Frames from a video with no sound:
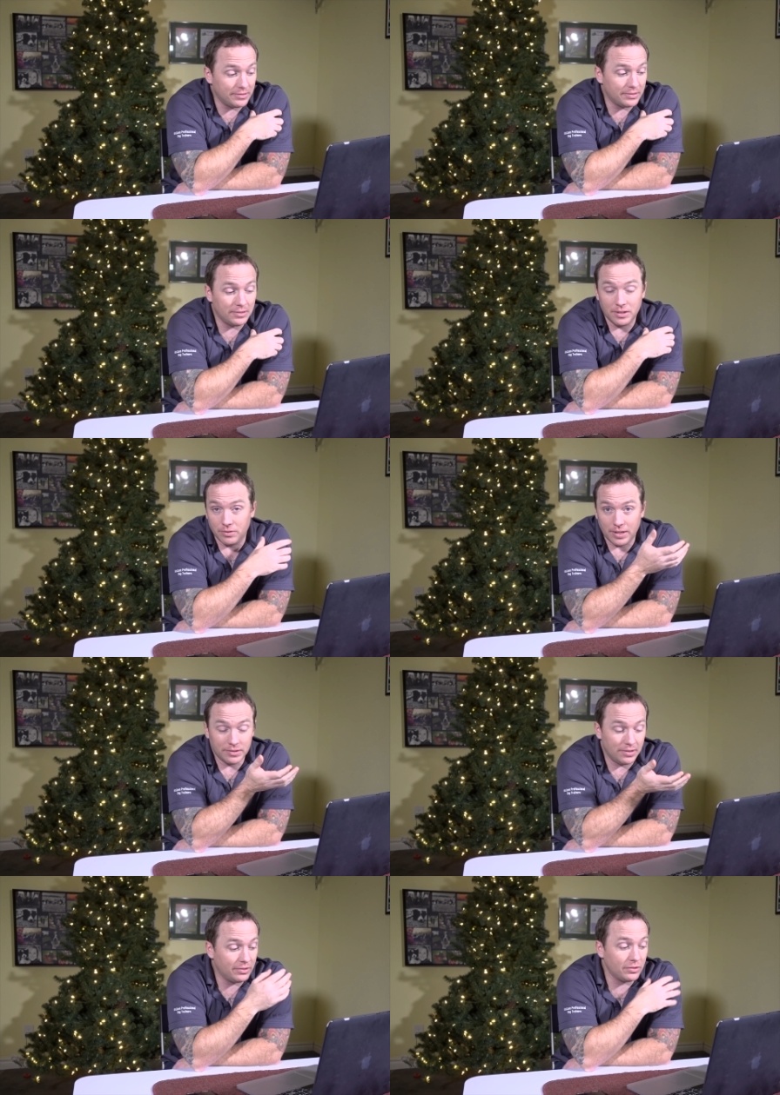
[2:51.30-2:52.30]
is
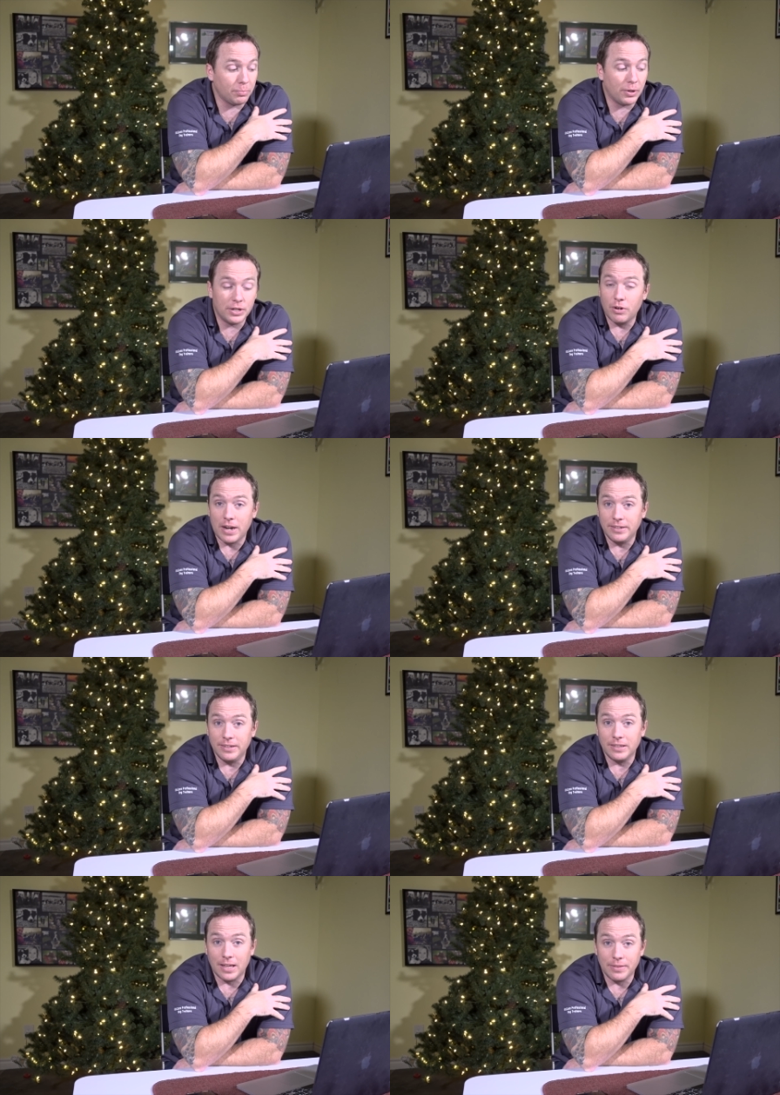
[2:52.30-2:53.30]
this is a pretty great
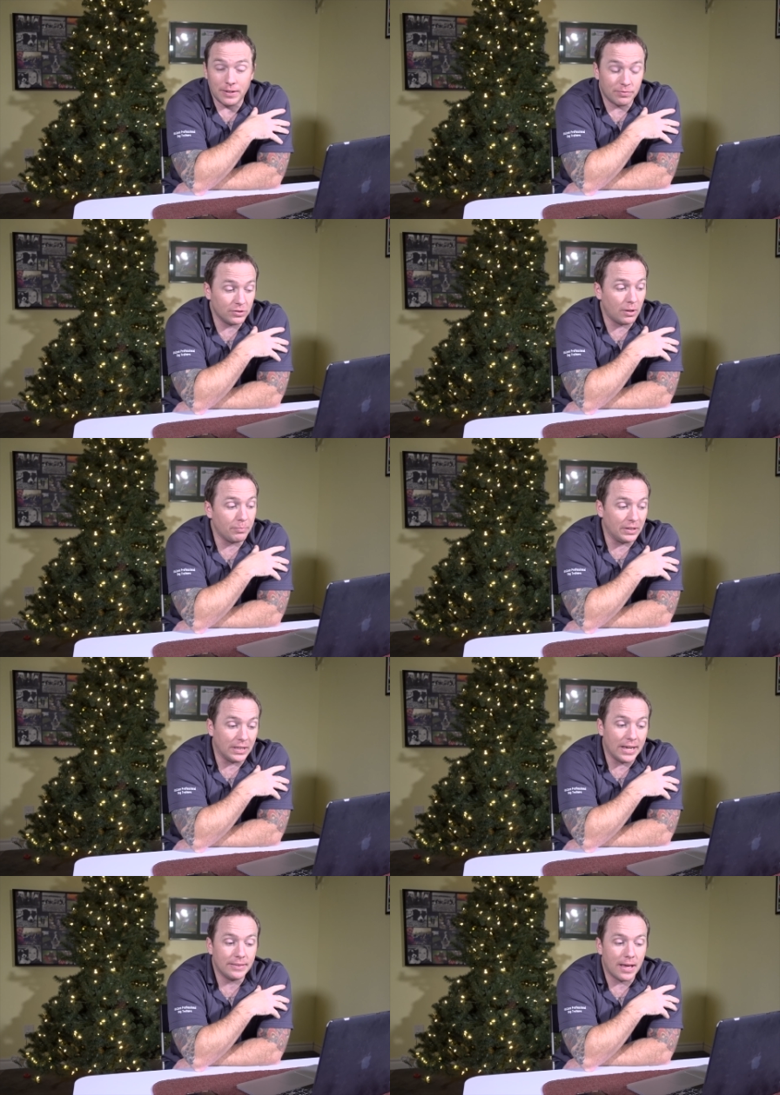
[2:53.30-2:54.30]
deal, I think, for something
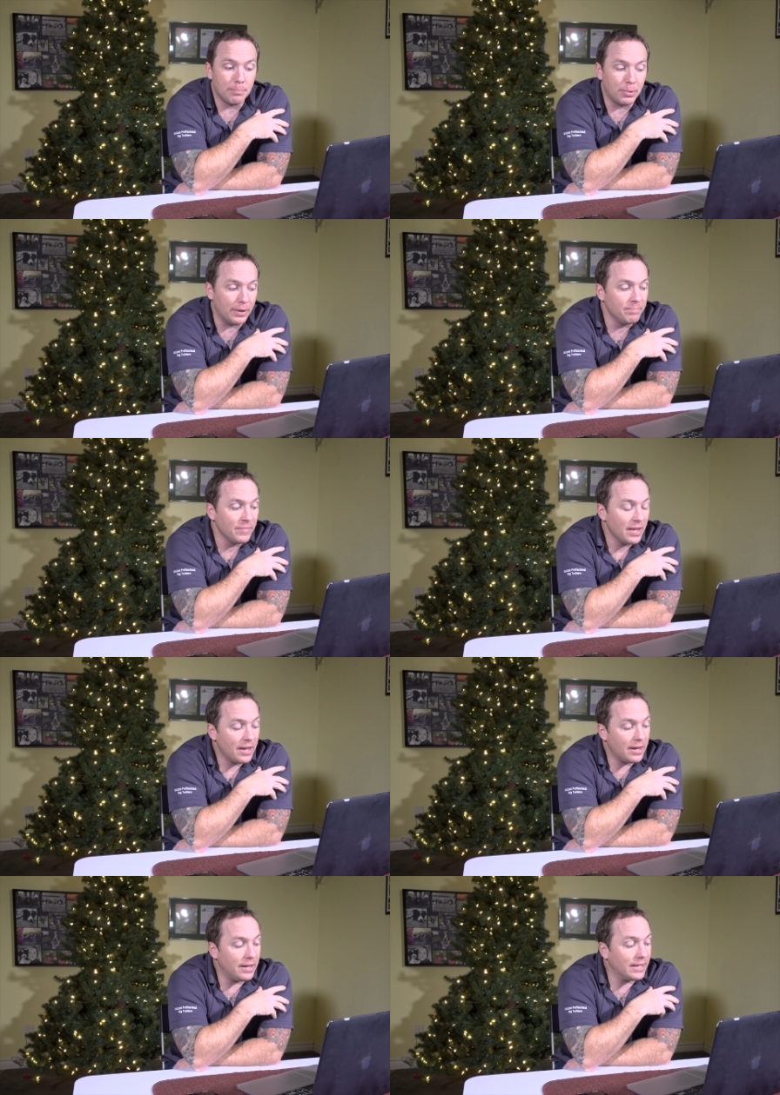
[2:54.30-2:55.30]
like that. But
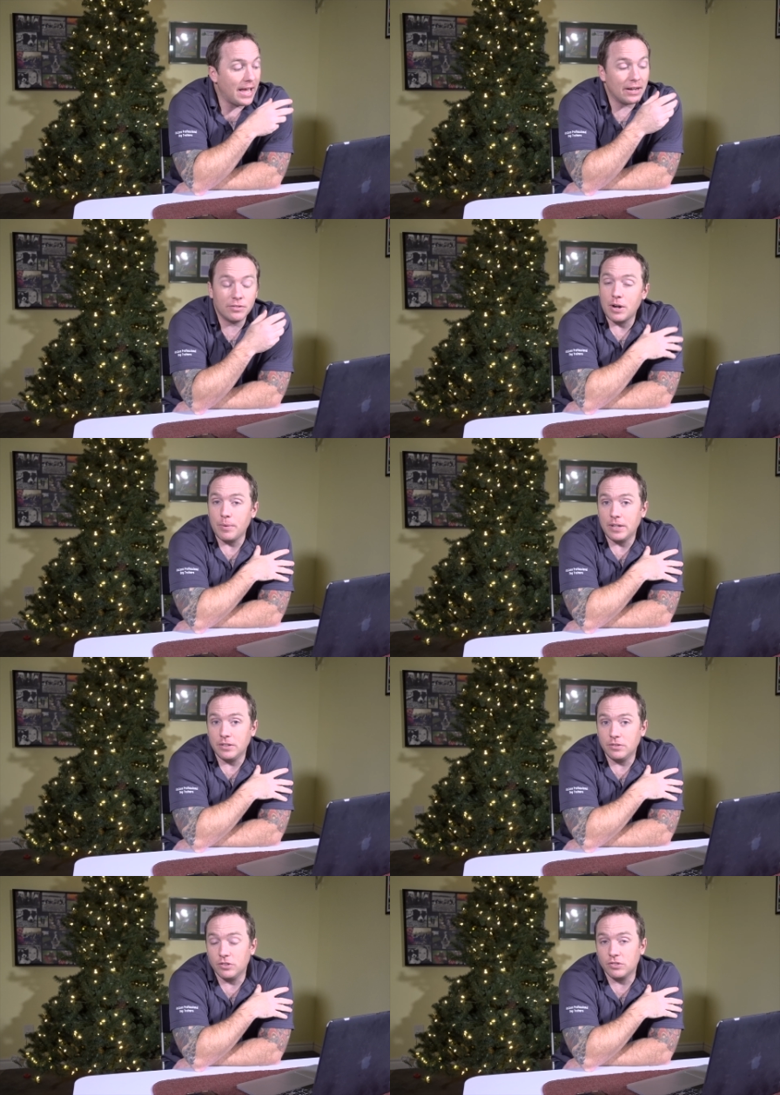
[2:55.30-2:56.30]
again, great way
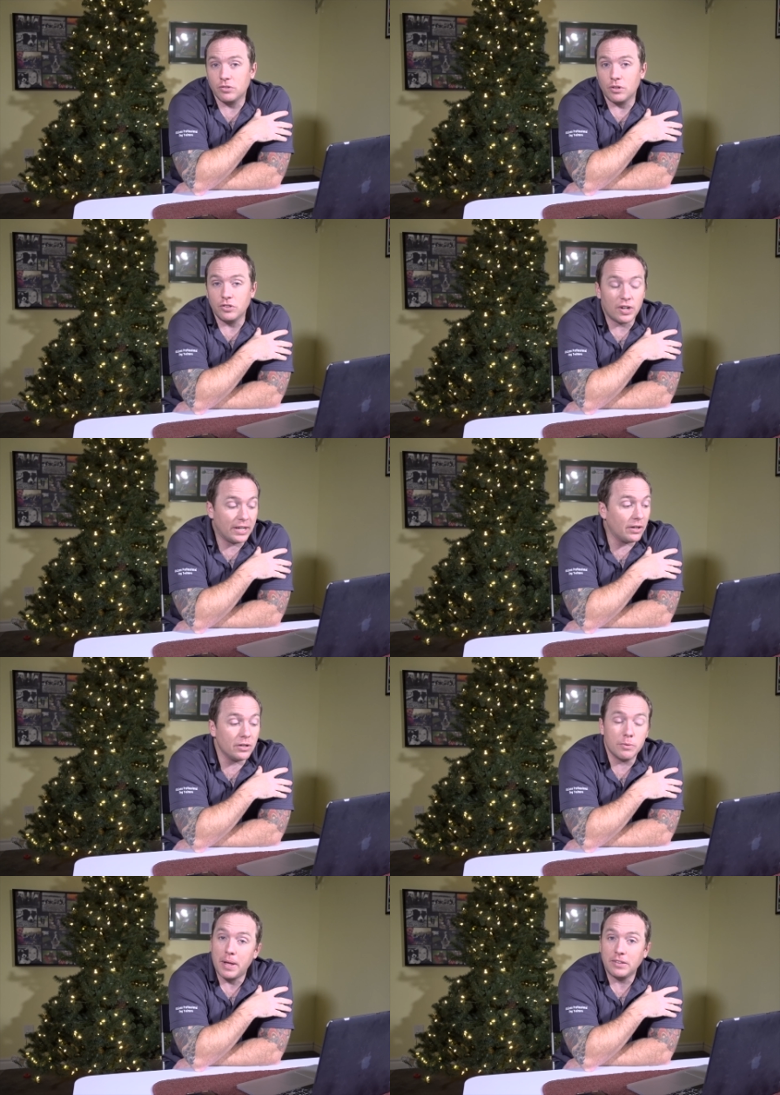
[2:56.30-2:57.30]
to just sort of check in
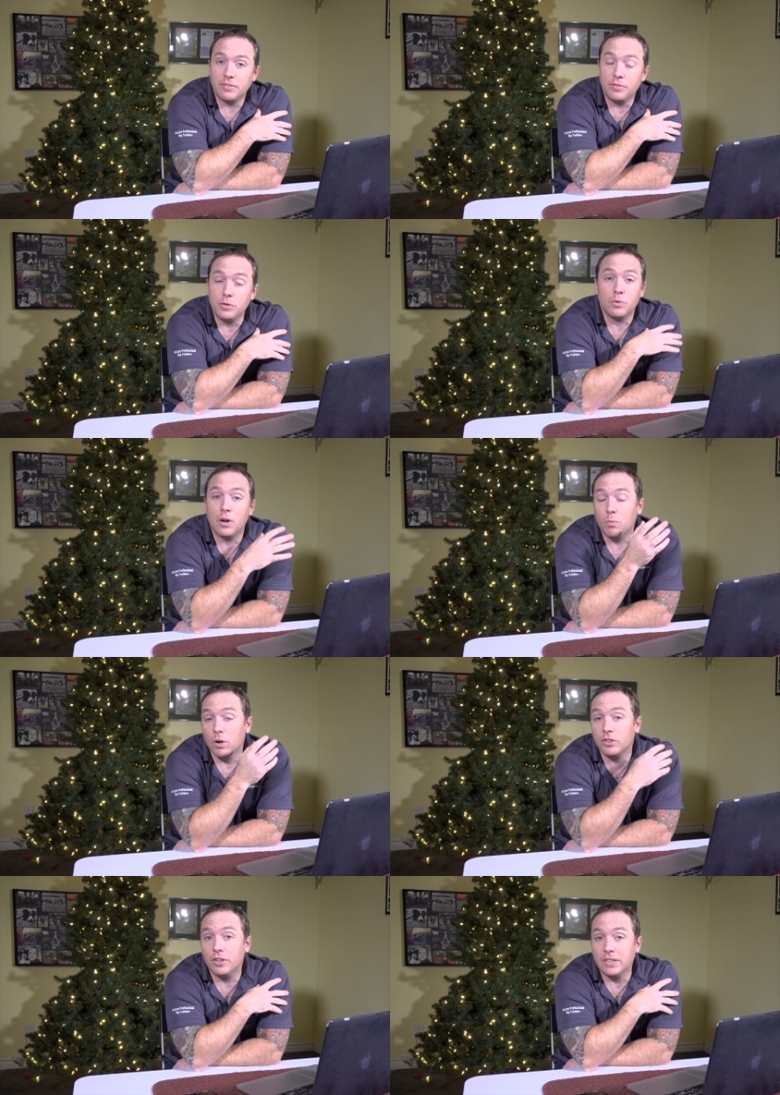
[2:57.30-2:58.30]
on your pets if you
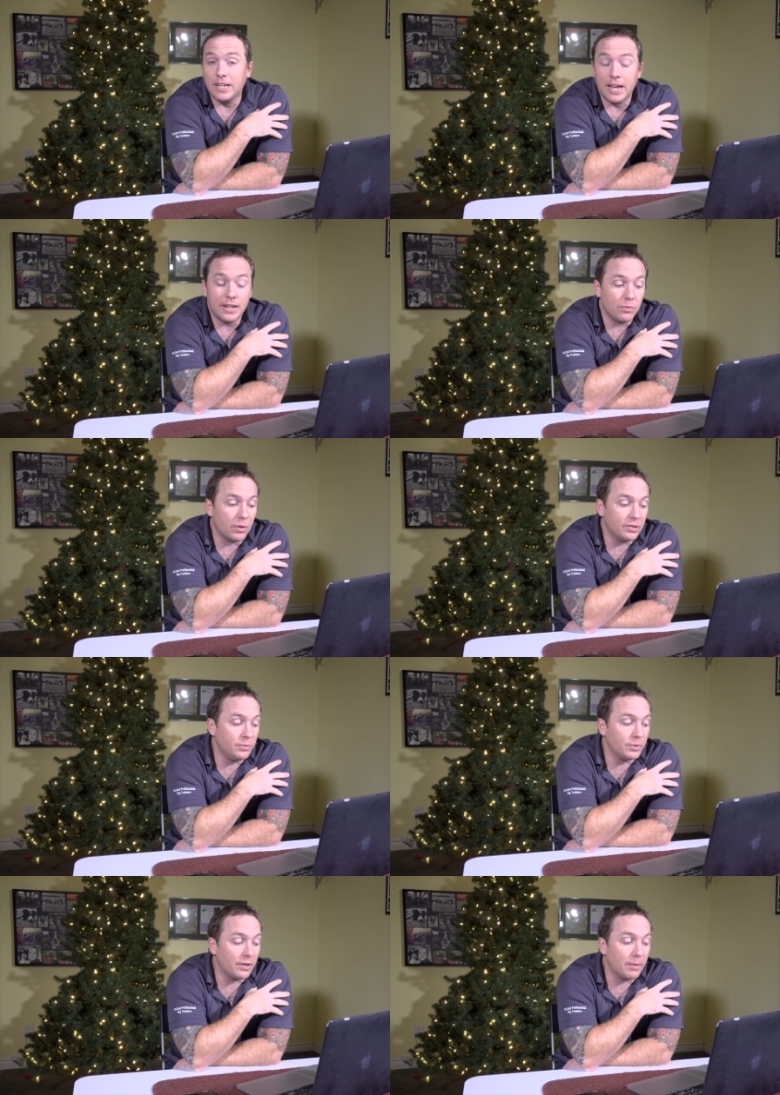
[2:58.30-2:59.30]
work during the day and you want to
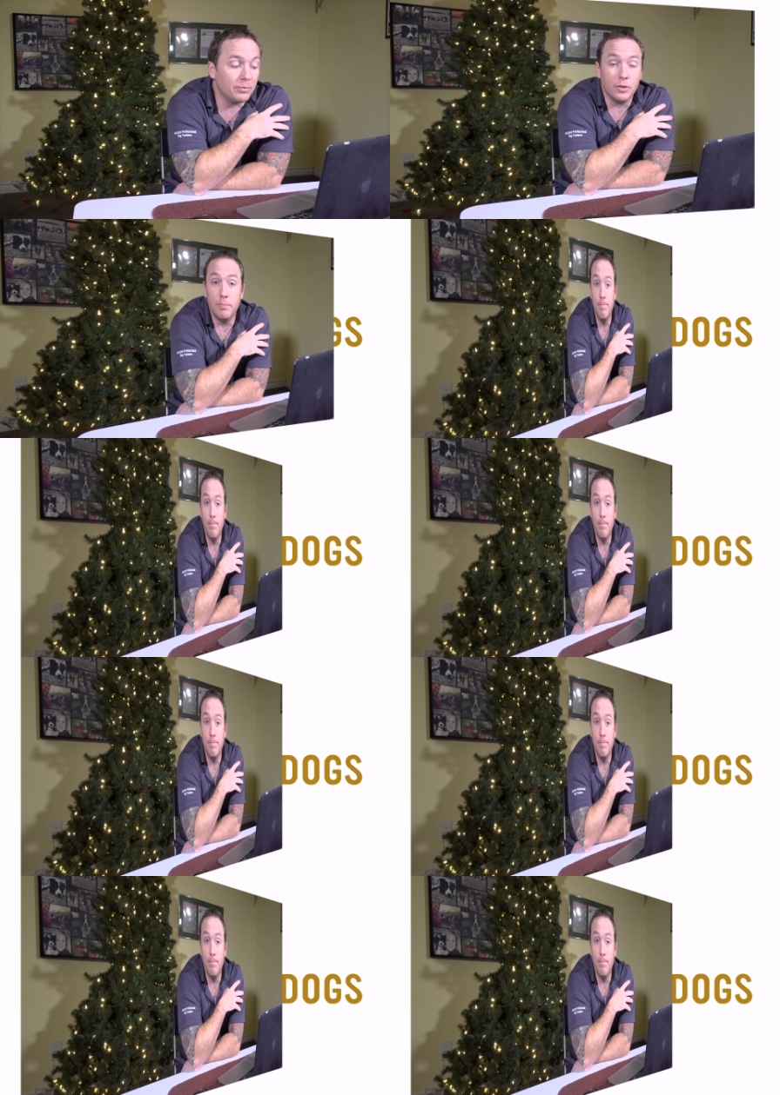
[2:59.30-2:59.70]
see what they're up to.